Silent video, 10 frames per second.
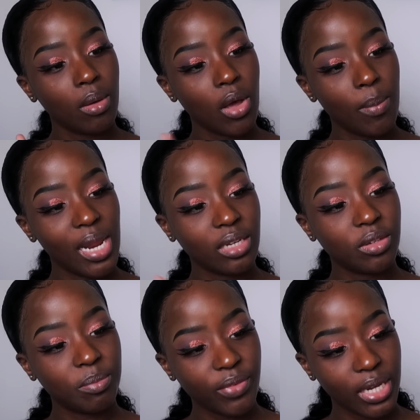
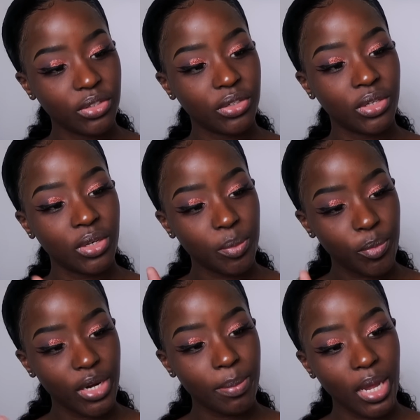Complexion Perfection
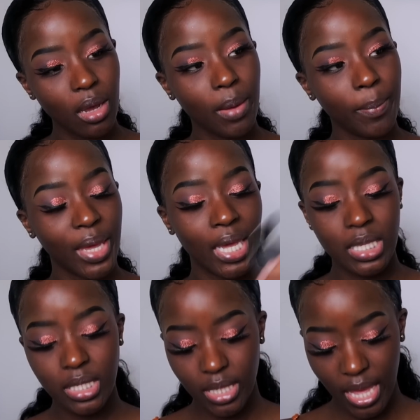pre-makeup
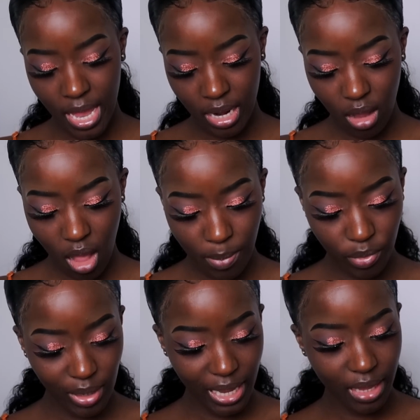base, and it
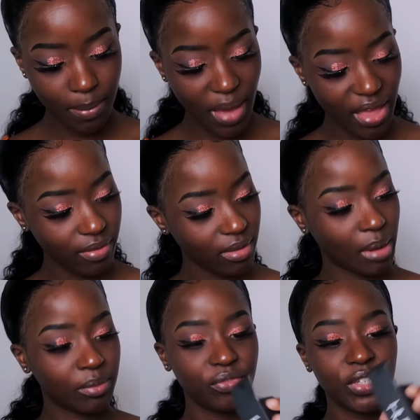comes like a matte
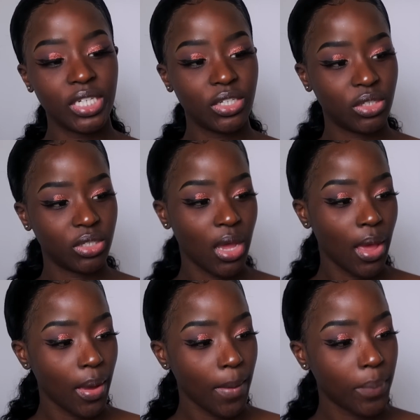type of finish
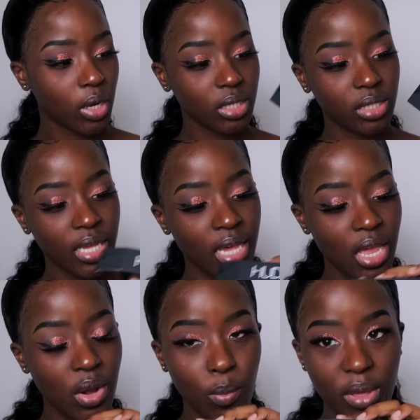box
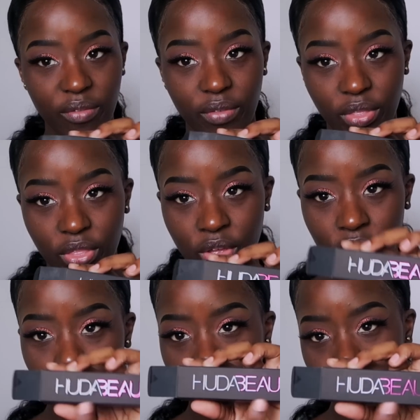in with
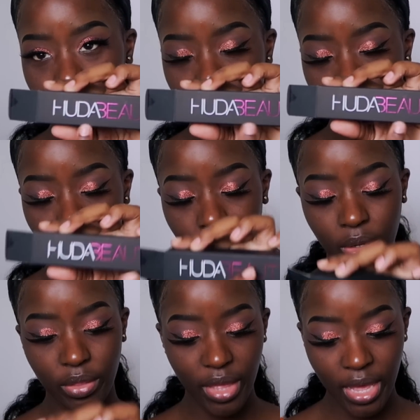the Huda Beauty
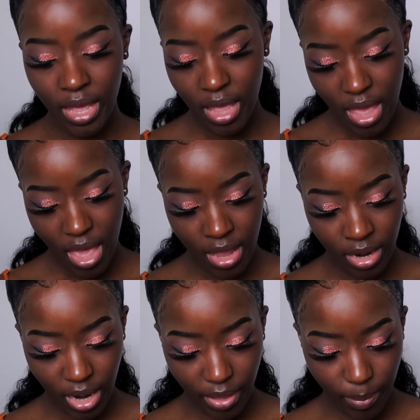logo there, and
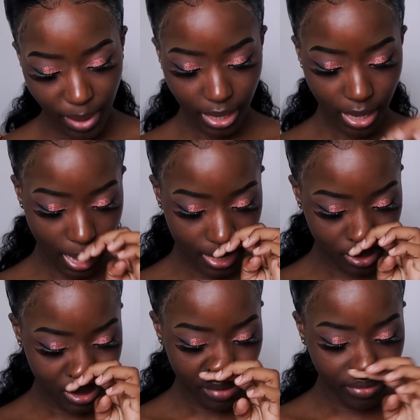then at the back it has
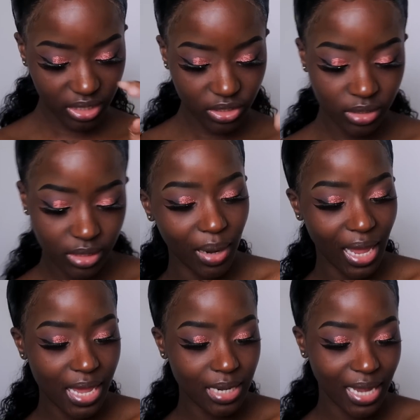the directions.
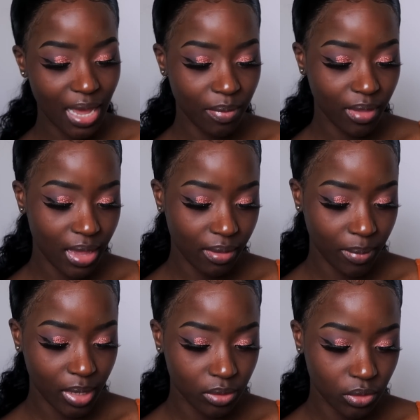Apply a dime size
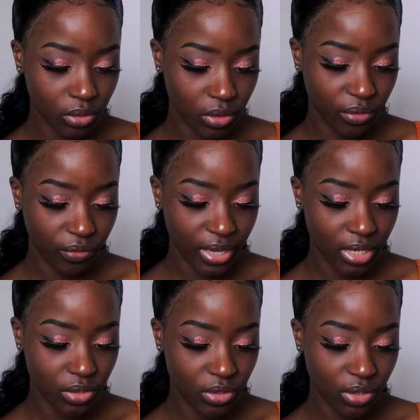amount to the
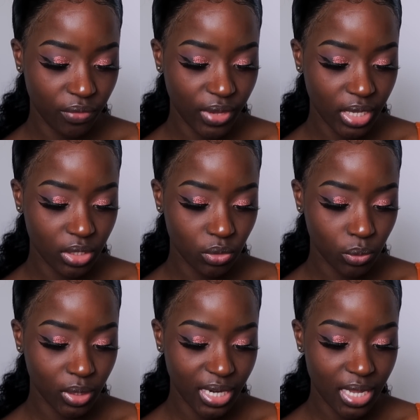face using fingers
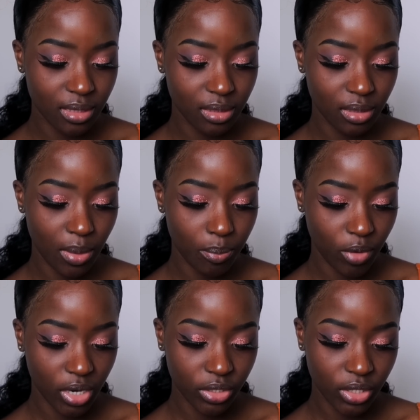or a dense
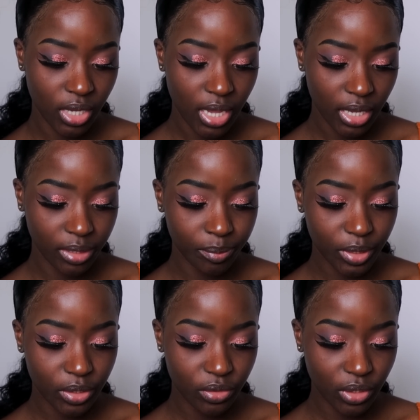brush. Can be
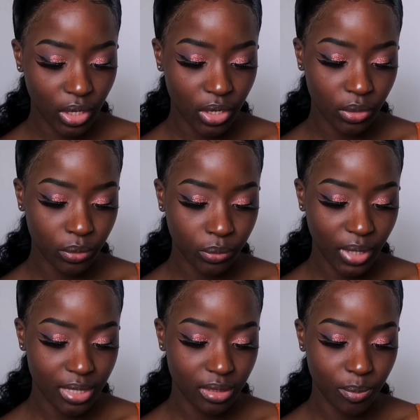used alone
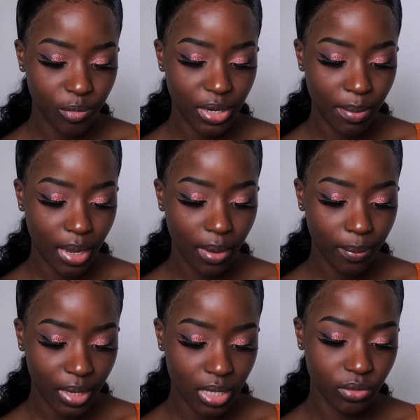or as a
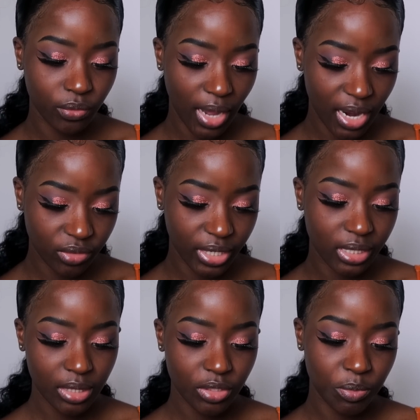pre-makeup base for
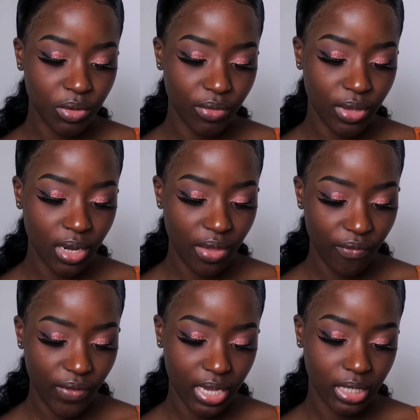hydrating smoothing
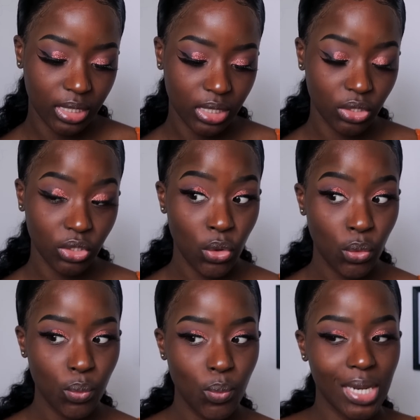effect. So
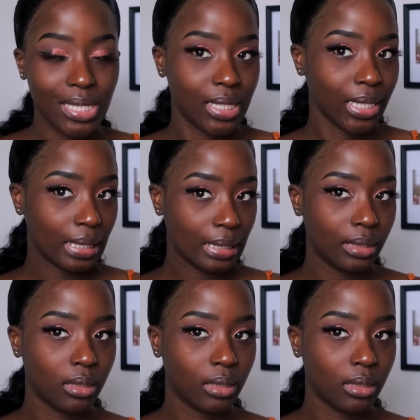let's see.